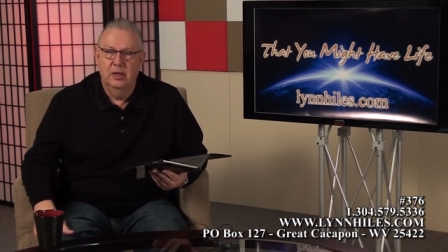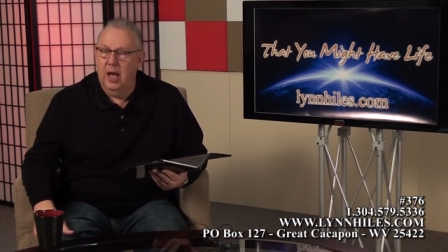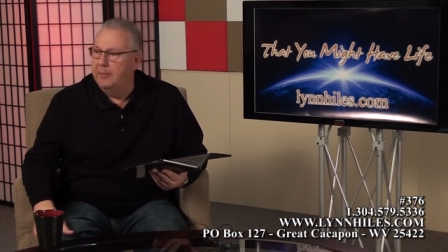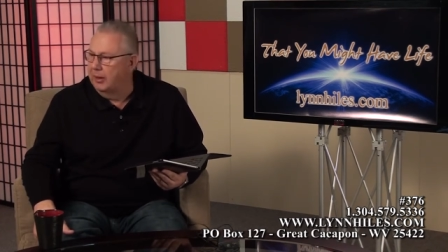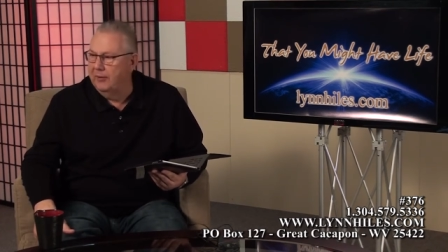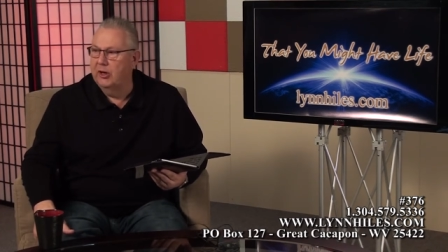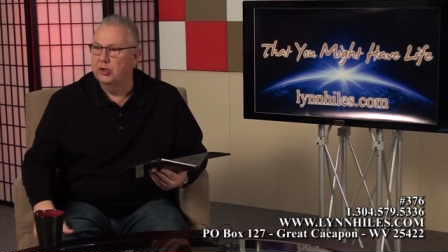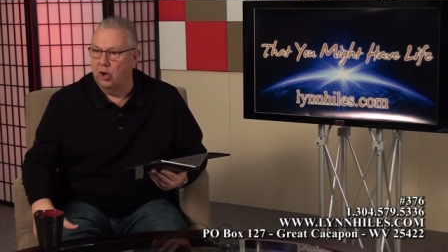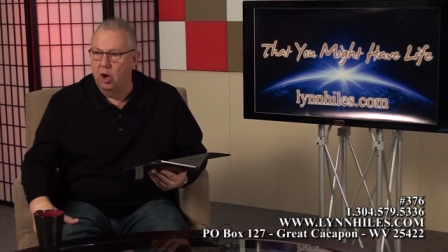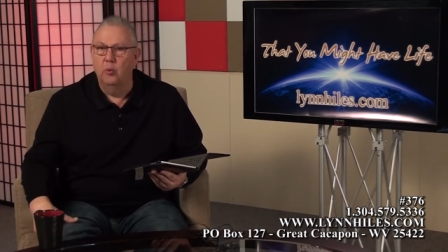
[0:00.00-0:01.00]
I believe it
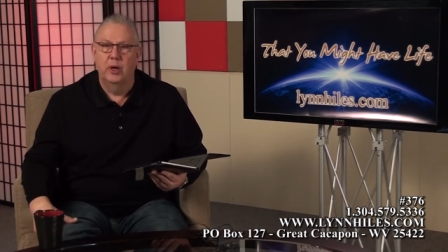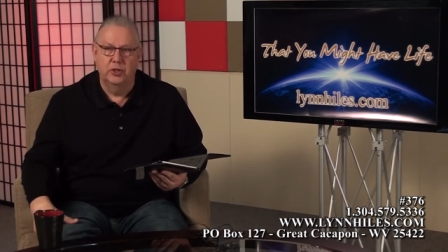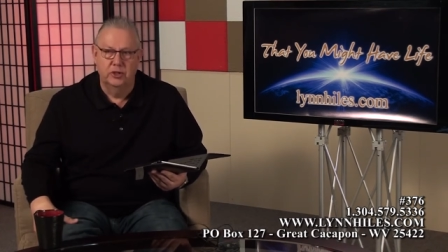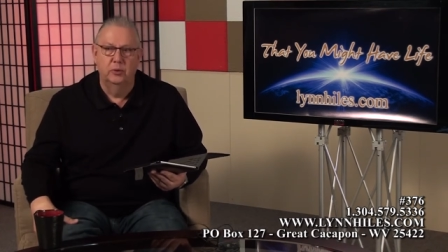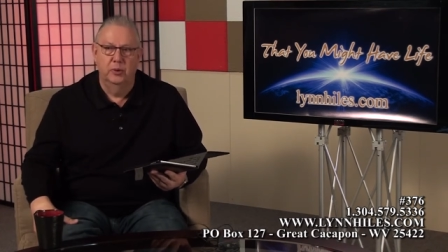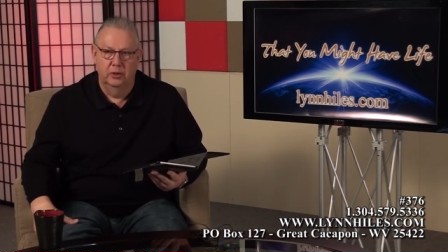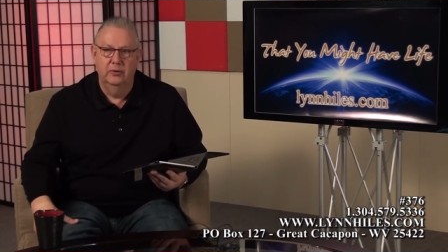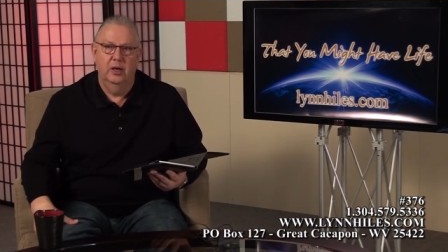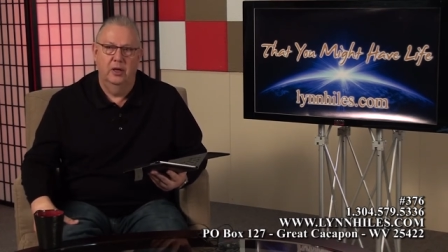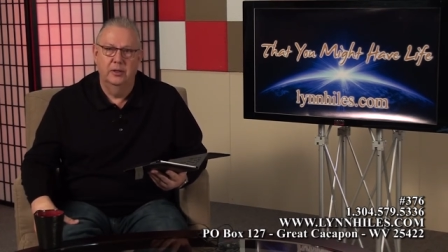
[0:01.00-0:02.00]
is always the will
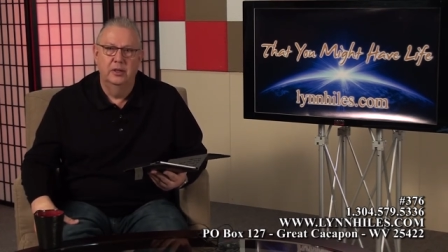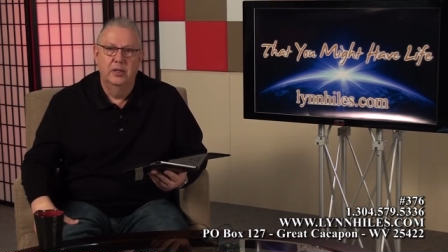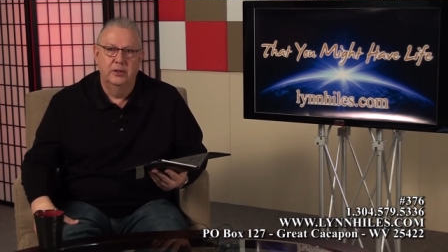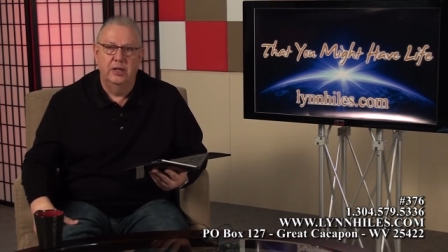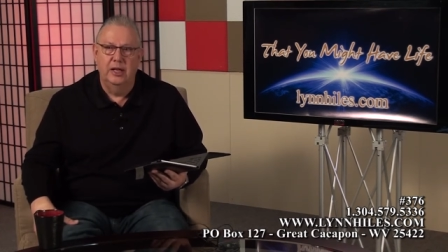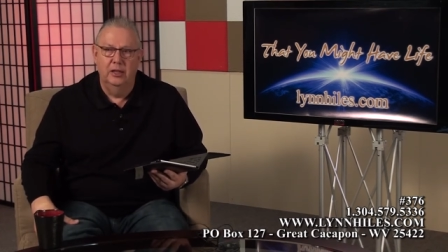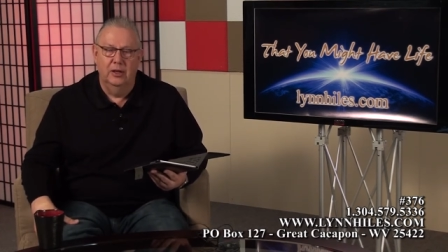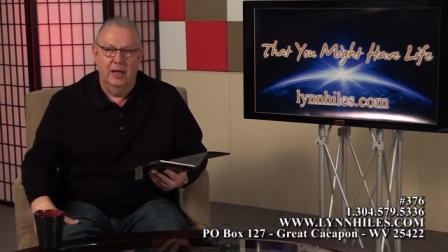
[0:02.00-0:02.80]
of God to heal.